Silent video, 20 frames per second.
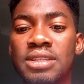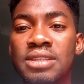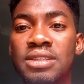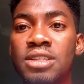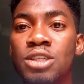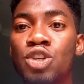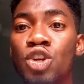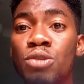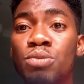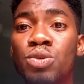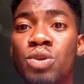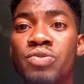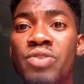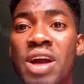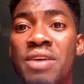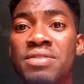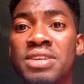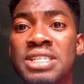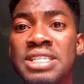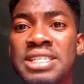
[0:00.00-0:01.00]
Deuteronomy
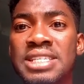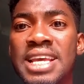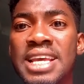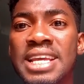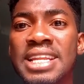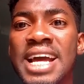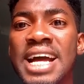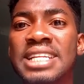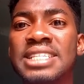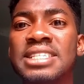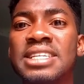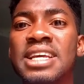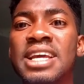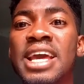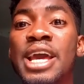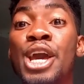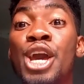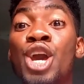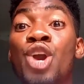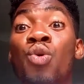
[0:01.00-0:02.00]
25 is saying that
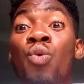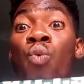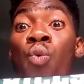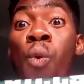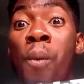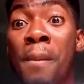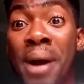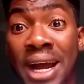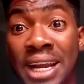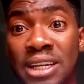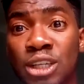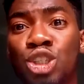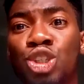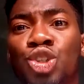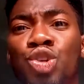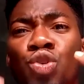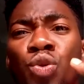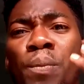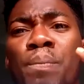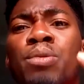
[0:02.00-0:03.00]
a woman
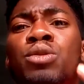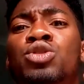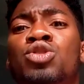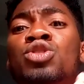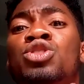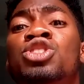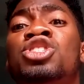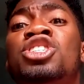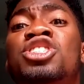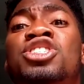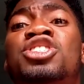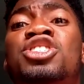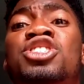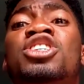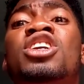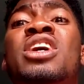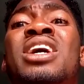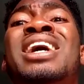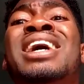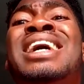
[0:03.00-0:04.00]
shouldn't put on this
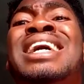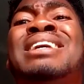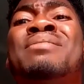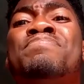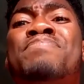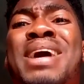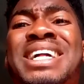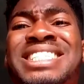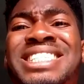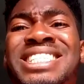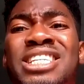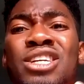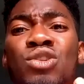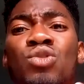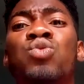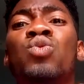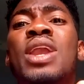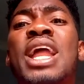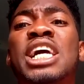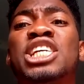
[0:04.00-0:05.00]

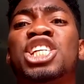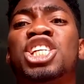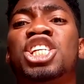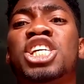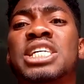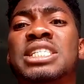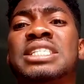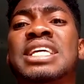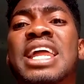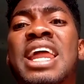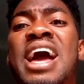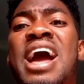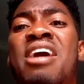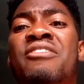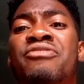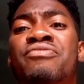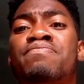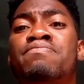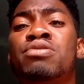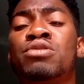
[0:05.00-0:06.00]
particular shirt that I
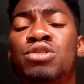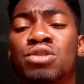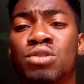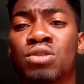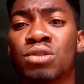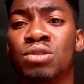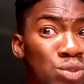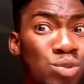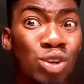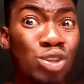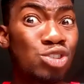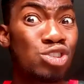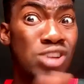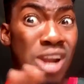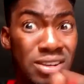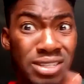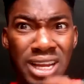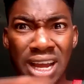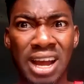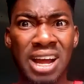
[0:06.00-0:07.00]
have put on. No
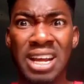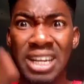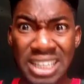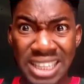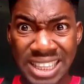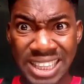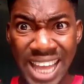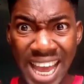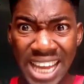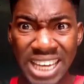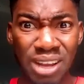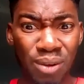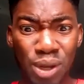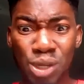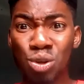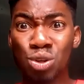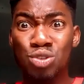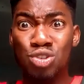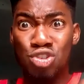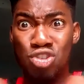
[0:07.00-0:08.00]
trousers. Then there were
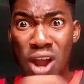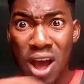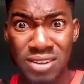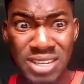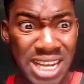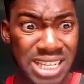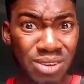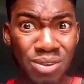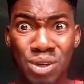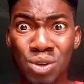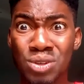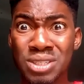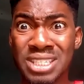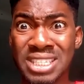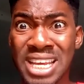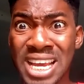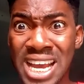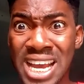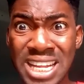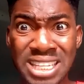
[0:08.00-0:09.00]
no trousers, there were no
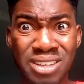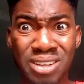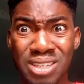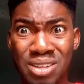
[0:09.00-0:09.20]
skirts, or